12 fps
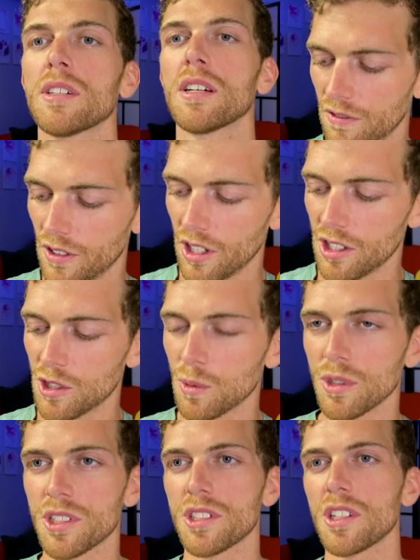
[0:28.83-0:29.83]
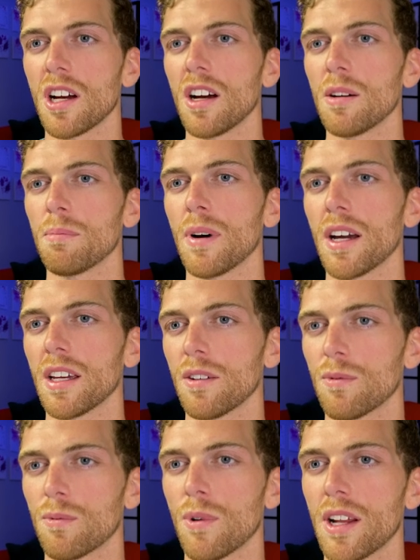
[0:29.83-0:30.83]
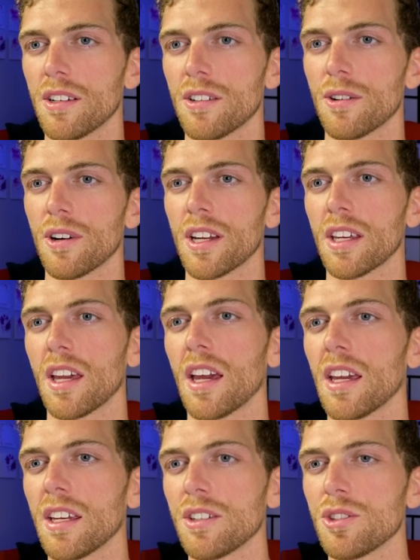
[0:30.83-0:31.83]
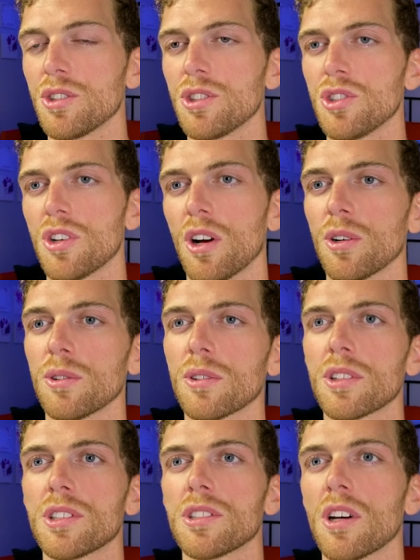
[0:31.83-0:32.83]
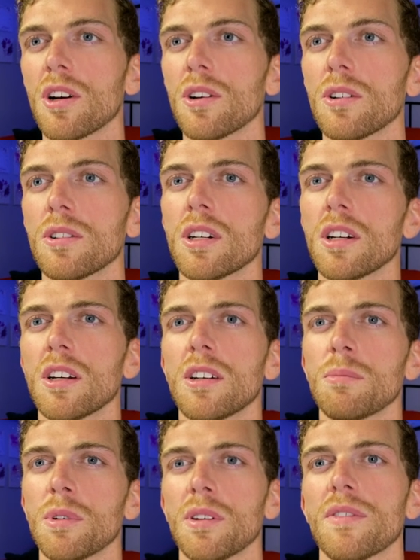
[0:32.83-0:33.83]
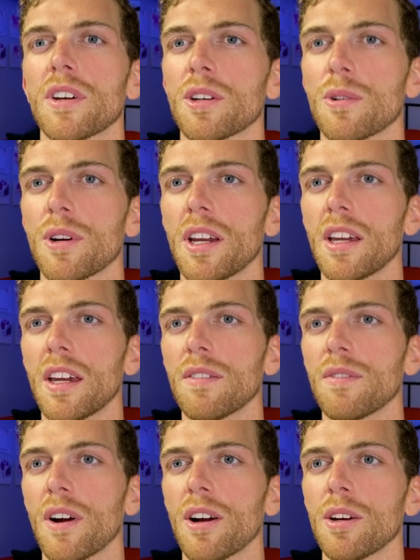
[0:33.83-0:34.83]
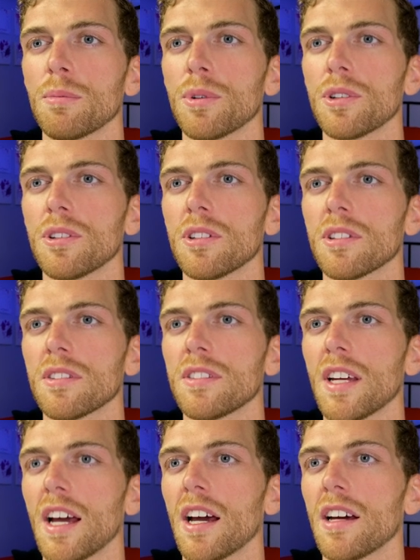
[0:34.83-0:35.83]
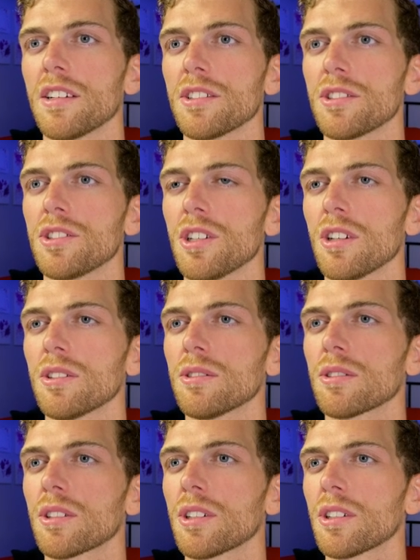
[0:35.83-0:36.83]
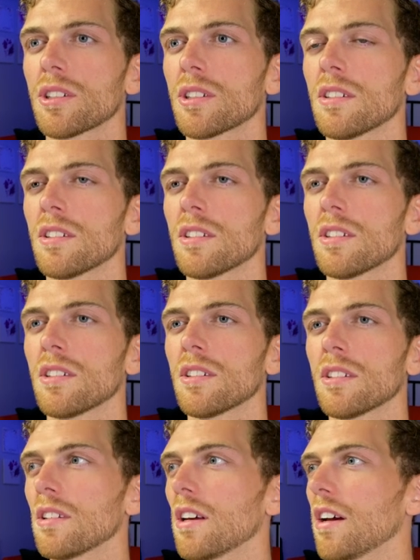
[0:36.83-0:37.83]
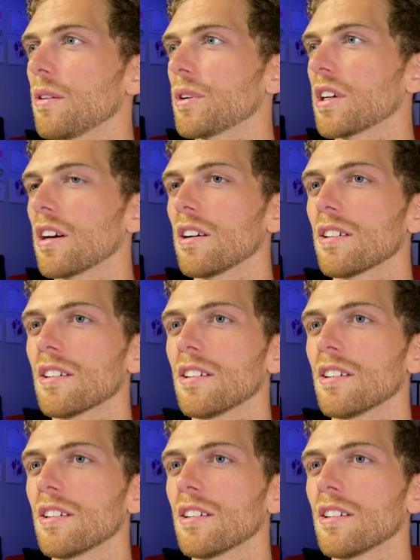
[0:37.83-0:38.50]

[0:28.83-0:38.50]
First, we'll start by rendering a joke. So if I create a variable dad joke, there we go.